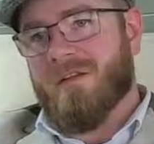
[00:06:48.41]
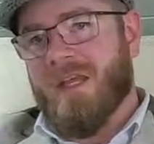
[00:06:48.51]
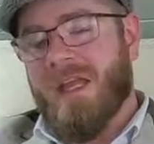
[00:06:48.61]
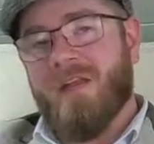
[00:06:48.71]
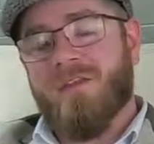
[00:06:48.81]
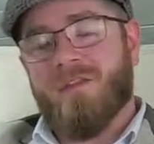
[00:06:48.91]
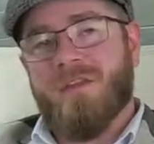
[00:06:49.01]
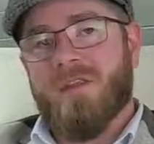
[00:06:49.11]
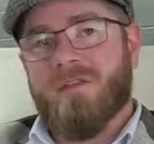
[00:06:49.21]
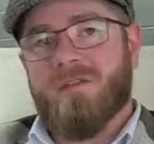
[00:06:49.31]
any of
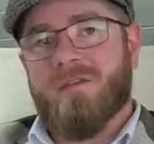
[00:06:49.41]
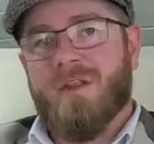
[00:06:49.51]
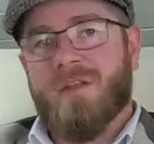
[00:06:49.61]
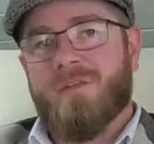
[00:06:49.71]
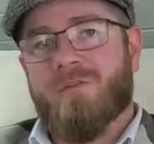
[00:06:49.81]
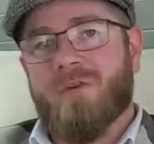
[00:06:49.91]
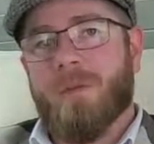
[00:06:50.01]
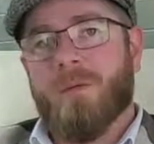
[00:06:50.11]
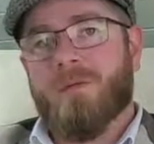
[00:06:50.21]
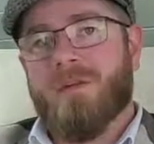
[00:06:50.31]
these like
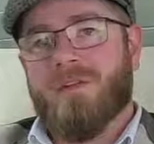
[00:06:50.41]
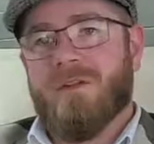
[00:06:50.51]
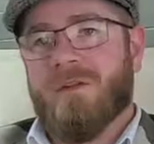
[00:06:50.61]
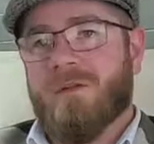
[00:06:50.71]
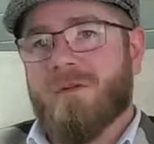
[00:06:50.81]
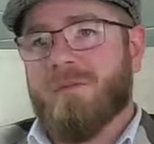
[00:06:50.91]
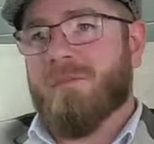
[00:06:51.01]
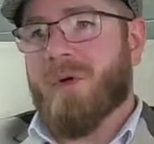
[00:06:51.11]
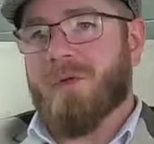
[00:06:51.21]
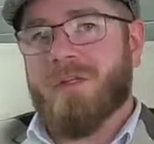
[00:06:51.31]
triple distilled
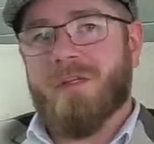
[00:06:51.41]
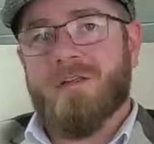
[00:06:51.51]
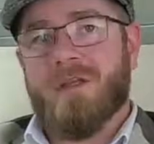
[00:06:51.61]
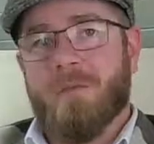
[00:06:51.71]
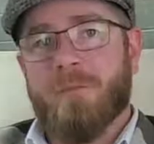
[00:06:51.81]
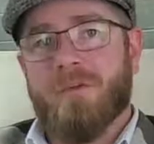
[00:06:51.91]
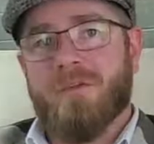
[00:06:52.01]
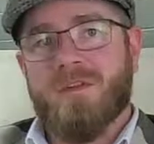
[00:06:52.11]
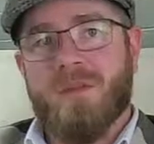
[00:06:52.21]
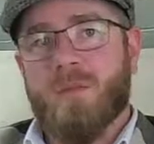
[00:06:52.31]
malty type
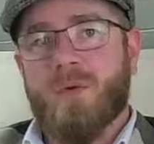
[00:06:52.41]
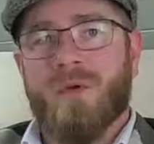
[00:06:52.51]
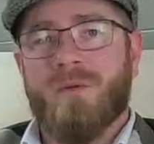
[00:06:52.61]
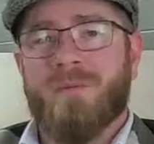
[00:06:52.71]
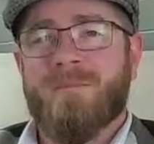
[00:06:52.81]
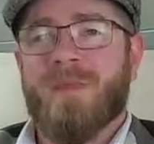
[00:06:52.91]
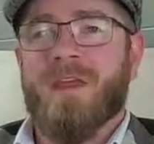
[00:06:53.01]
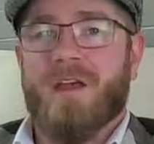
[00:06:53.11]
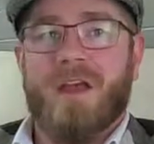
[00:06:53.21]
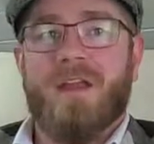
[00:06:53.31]
ones that they put out.
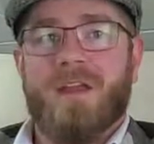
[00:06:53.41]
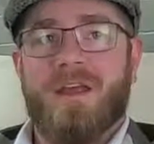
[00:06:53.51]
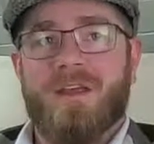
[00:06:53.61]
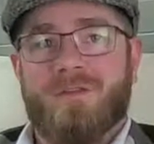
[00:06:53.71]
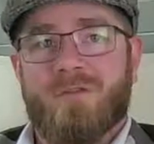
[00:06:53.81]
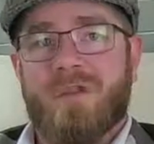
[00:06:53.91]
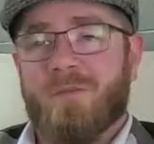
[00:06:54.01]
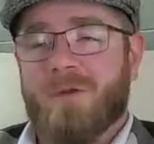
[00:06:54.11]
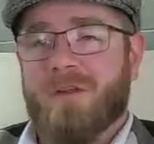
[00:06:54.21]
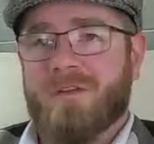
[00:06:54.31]
I had a cask strength
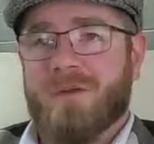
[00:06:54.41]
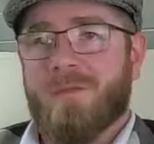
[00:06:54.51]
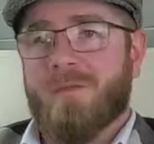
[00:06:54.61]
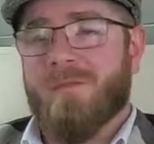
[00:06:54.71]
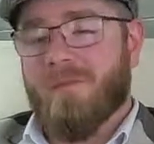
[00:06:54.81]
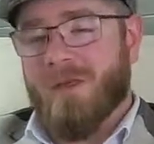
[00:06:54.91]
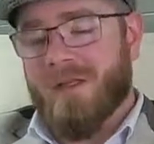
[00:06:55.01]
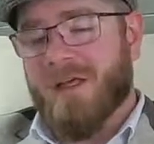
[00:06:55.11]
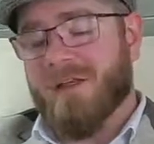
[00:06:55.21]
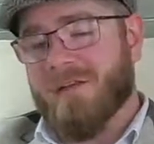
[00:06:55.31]
one, actually. My
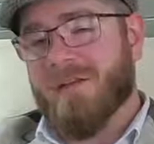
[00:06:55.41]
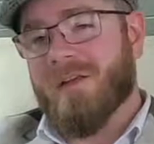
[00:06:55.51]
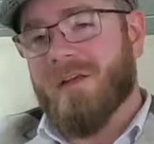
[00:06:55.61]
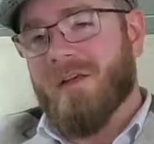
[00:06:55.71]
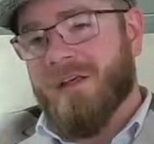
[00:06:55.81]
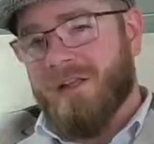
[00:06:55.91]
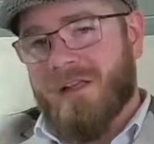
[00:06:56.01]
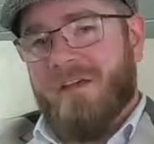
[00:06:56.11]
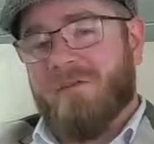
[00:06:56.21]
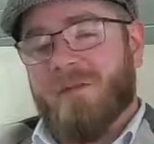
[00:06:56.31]
dad
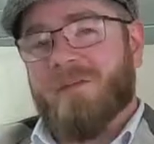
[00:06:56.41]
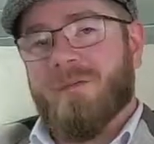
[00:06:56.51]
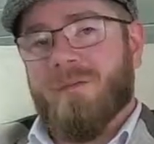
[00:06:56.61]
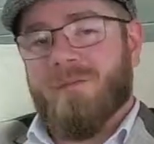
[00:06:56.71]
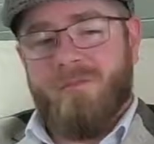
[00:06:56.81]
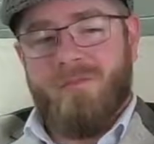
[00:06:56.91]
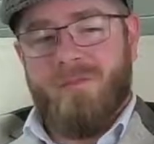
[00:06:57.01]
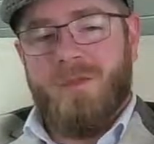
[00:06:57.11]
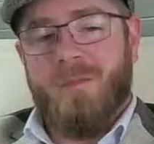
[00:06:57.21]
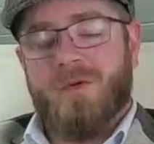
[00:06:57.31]
left me some of
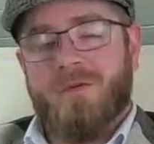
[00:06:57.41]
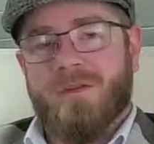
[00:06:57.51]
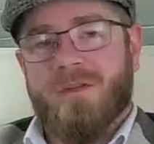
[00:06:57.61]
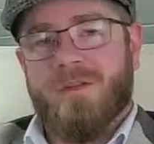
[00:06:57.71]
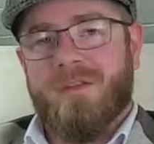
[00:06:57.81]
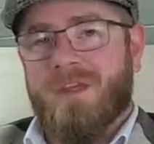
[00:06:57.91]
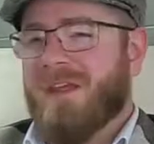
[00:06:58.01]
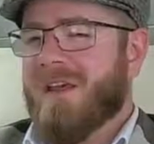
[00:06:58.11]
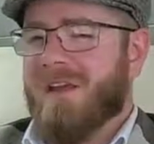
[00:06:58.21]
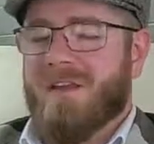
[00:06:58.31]
the bottle that, that
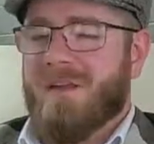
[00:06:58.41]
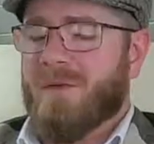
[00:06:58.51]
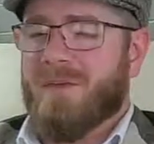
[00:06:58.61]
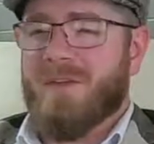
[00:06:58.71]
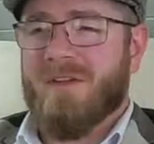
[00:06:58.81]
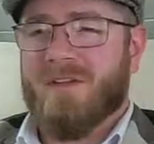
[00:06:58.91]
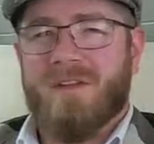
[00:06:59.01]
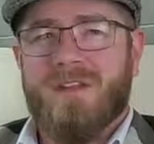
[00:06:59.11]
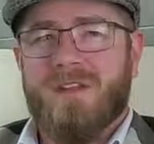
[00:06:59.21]
he had, and it was just,